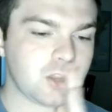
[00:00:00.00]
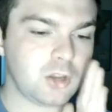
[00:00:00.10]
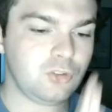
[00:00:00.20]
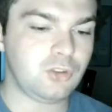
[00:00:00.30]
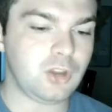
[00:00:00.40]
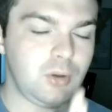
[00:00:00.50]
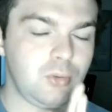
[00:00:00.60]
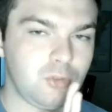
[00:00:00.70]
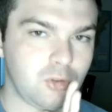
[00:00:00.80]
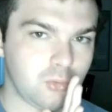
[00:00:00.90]

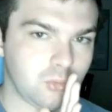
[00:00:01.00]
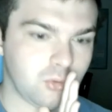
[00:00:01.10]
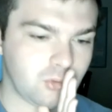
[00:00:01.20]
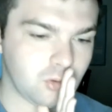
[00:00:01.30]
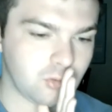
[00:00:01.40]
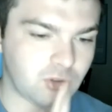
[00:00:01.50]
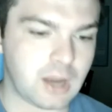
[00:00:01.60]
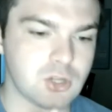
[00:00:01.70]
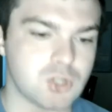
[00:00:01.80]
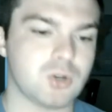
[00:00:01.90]
continue to
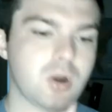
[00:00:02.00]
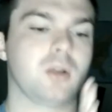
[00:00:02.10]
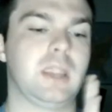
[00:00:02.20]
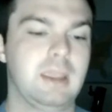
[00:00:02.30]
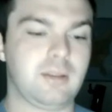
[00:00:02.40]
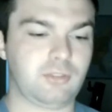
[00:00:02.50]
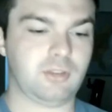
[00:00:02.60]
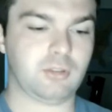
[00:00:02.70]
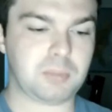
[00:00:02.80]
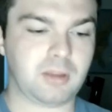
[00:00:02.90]
stand strong against
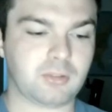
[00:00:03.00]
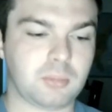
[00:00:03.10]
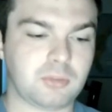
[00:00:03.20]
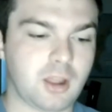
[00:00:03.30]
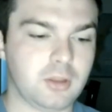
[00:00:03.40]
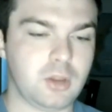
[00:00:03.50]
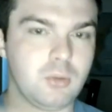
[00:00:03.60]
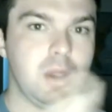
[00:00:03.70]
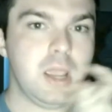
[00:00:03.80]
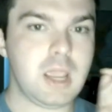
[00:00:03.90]
this, because I'm telling
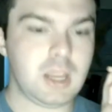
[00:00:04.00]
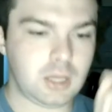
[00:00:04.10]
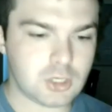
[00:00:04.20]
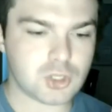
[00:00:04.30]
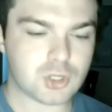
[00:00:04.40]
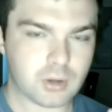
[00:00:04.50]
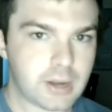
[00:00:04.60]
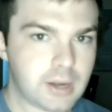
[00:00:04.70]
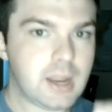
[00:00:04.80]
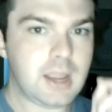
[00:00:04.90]
you,
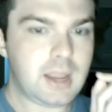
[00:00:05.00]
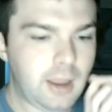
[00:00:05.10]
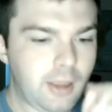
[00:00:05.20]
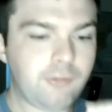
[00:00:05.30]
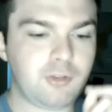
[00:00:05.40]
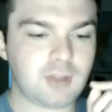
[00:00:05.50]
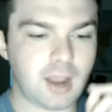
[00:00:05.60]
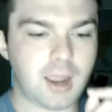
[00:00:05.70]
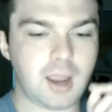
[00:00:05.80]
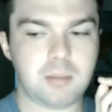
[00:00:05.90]
history, if
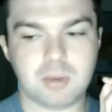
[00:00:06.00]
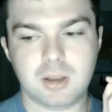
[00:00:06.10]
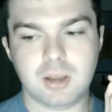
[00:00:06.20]
time,